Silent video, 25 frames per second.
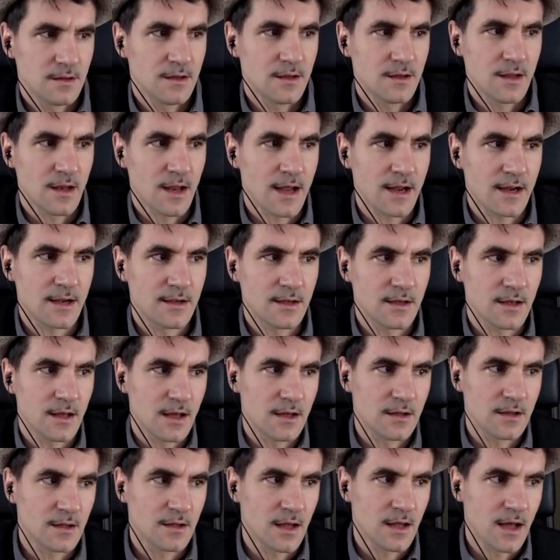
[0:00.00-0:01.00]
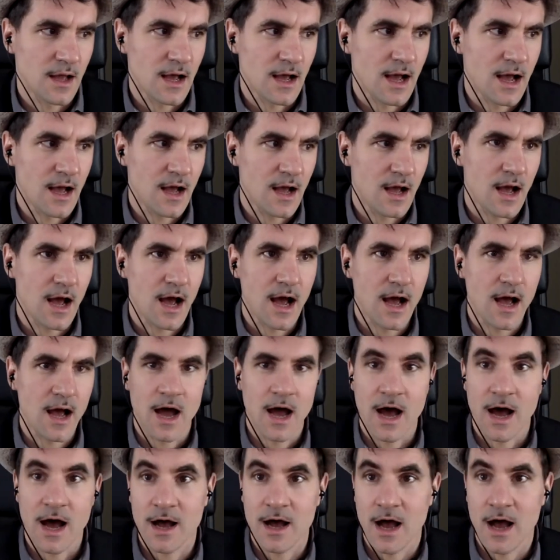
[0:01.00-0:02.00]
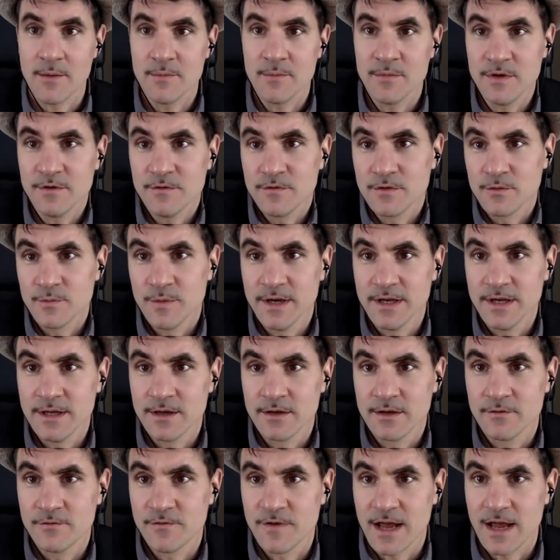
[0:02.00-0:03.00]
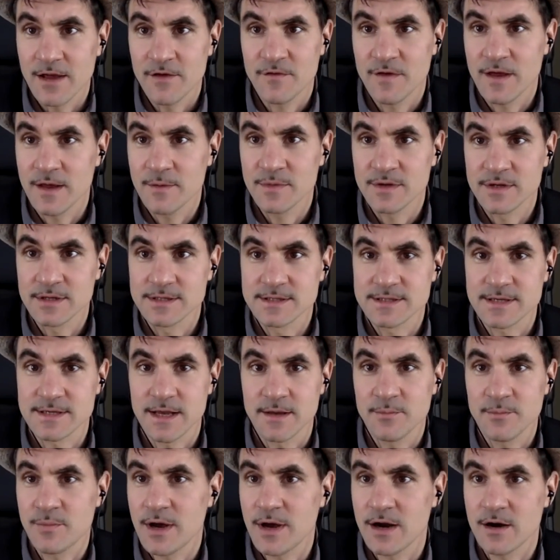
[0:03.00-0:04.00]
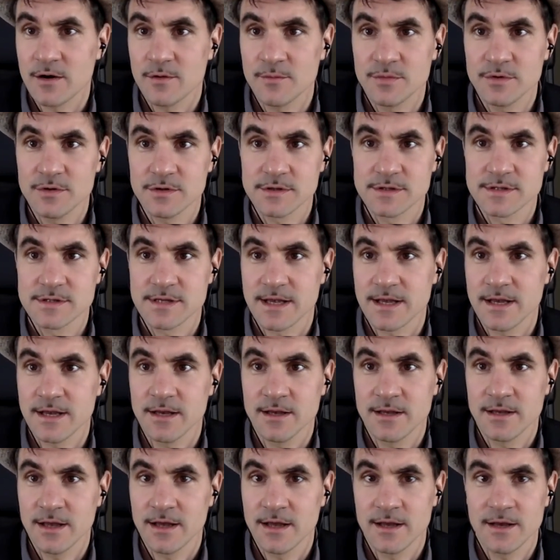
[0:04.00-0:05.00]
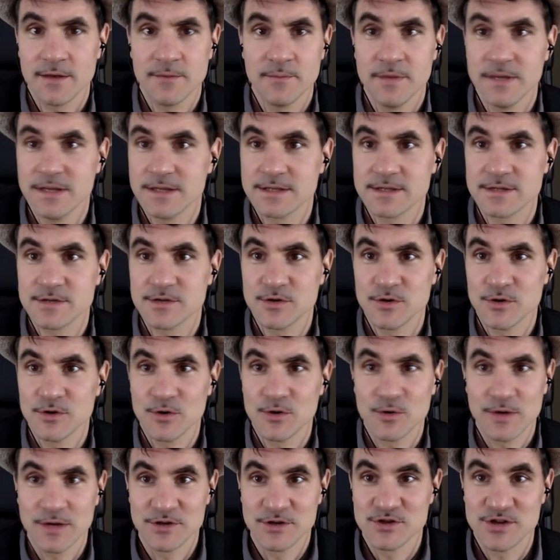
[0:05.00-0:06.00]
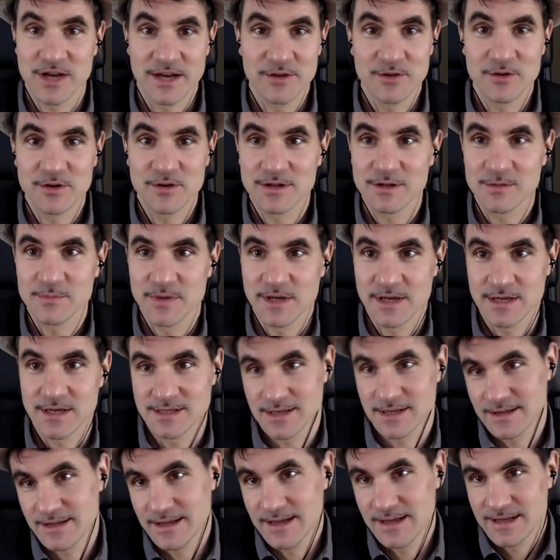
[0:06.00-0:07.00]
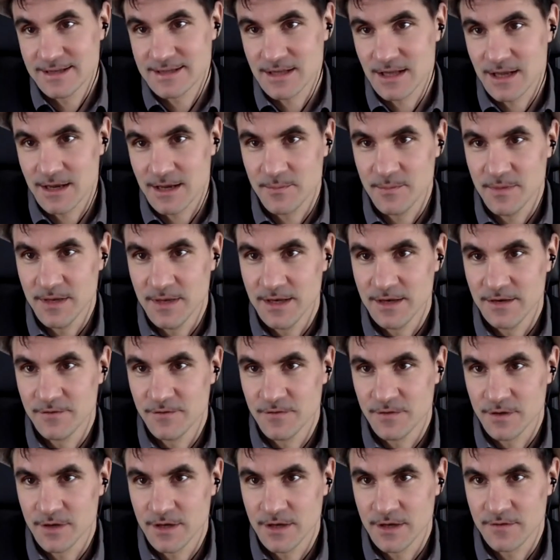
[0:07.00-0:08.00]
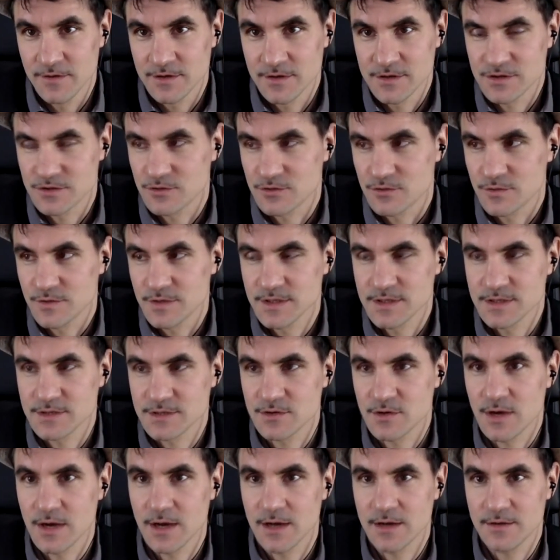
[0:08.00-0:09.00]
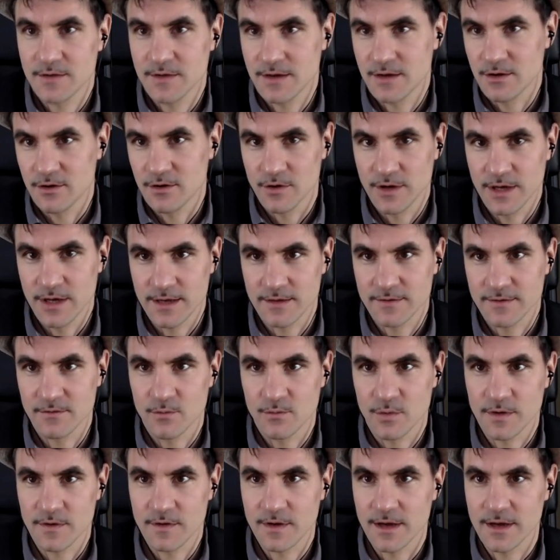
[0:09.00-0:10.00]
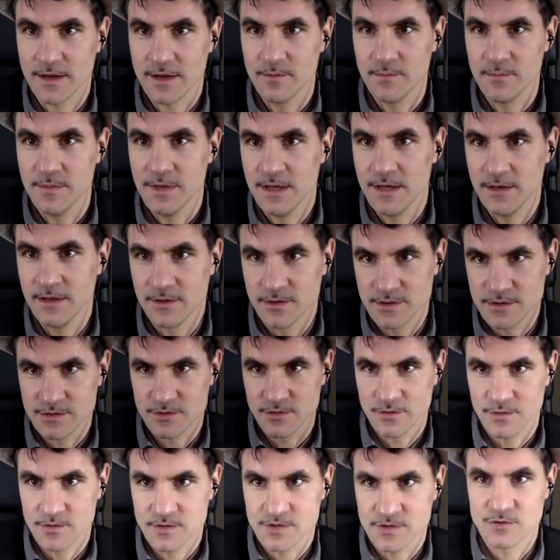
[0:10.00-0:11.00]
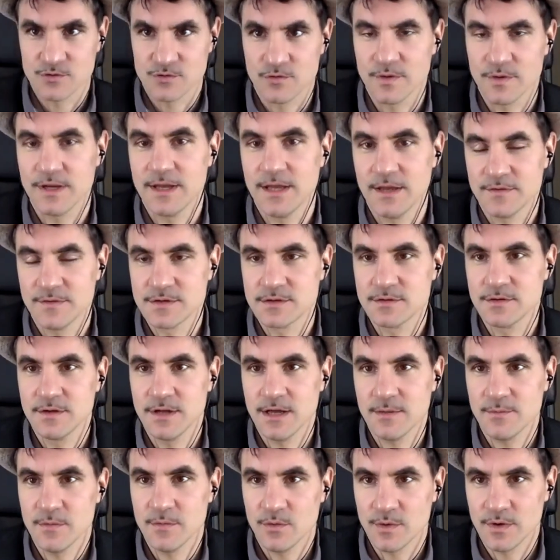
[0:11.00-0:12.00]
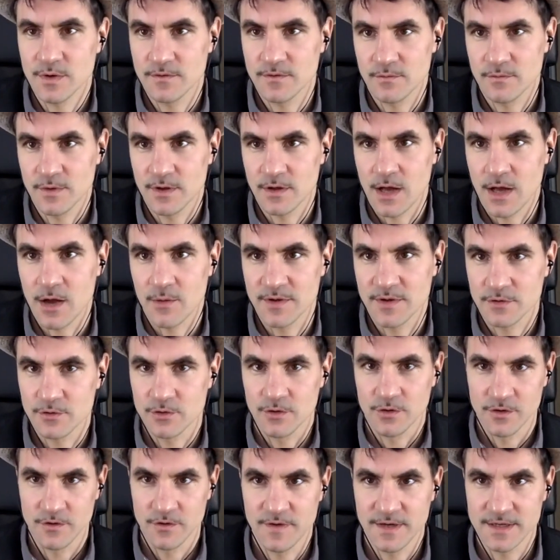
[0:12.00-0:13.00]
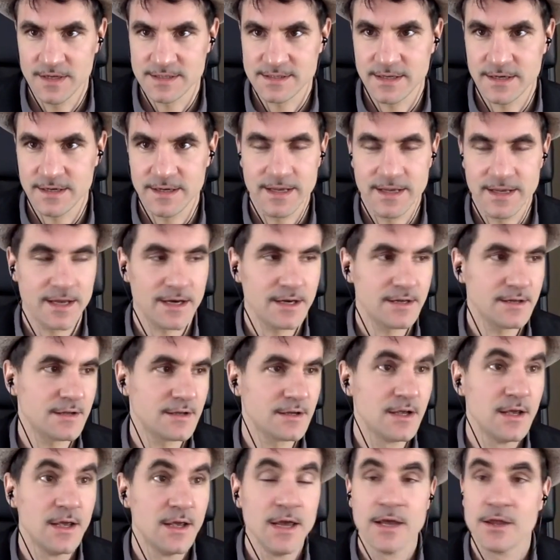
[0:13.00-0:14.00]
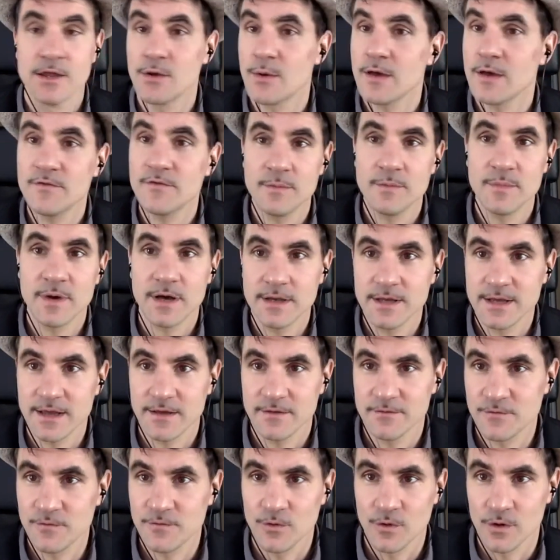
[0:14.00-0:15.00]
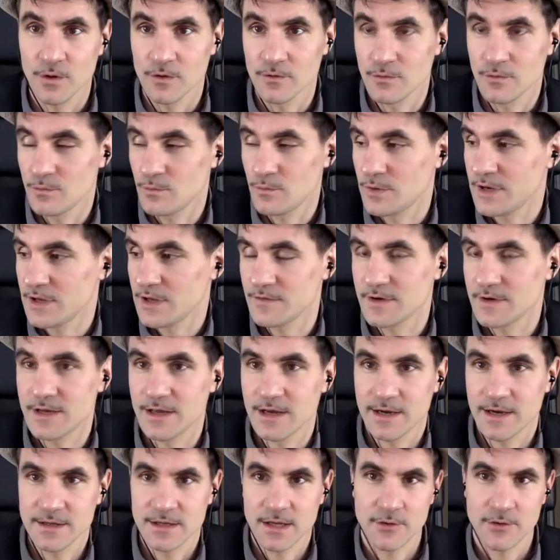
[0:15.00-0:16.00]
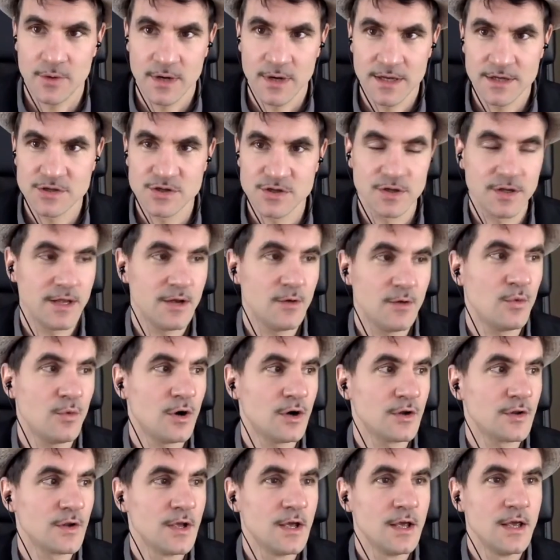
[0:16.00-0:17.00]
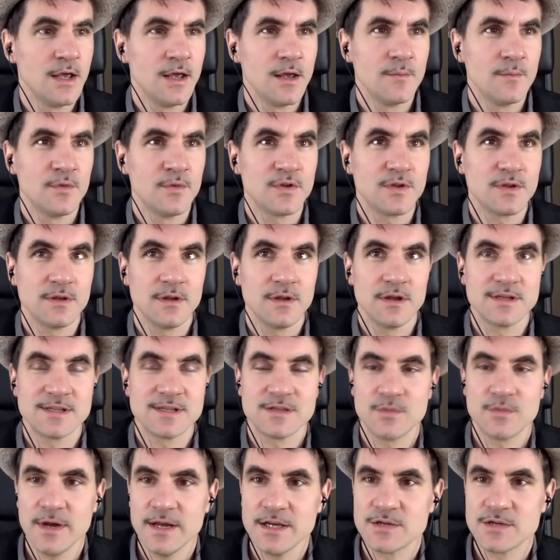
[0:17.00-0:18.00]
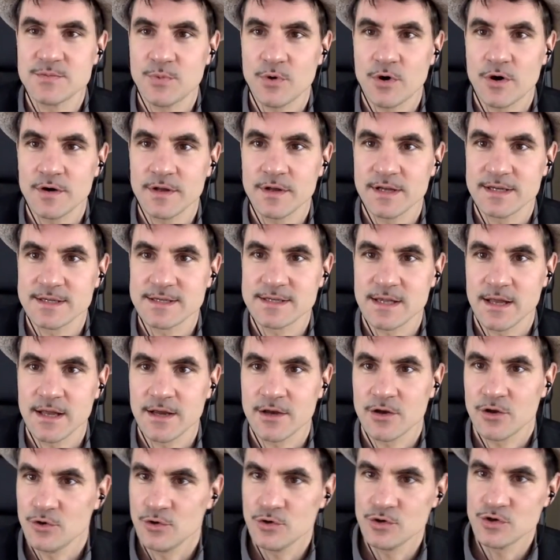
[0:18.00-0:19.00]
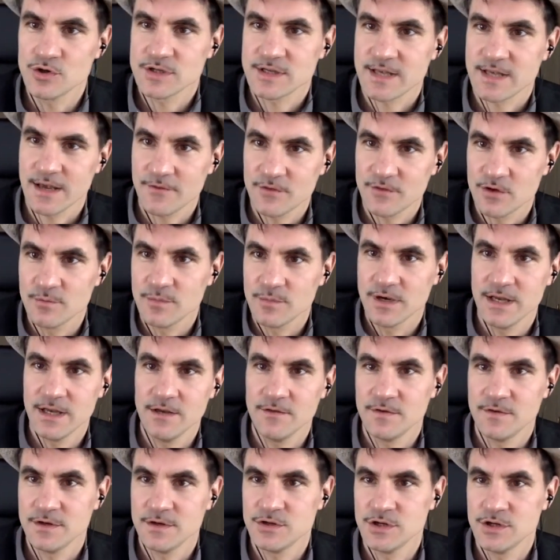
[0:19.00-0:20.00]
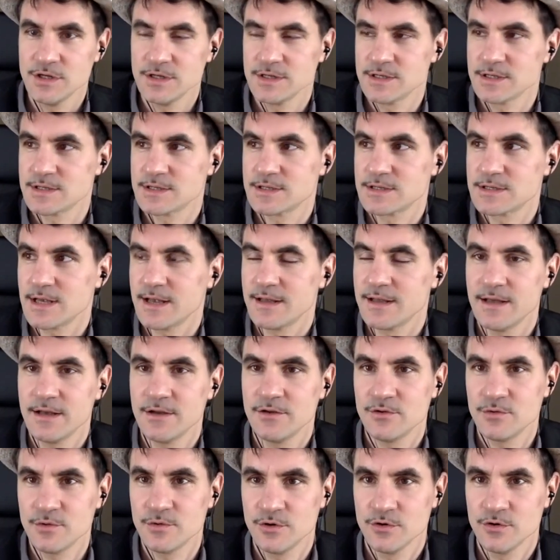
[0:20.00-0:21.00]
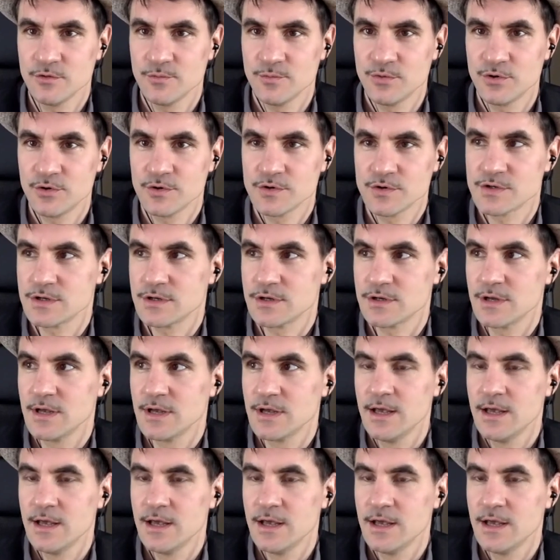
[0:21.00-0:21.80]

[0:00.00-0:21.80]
Like, I'm even reading fables and parables and myths, in general, because I think it's like meaningful giving stories. So I take a look at what kind of meaning a certain story gives to them and how it cultivates their character. Now, everybody can follow whatever kind of religion they want, but the strange part is, like, you just have to believe in Jesus and then you're a good person.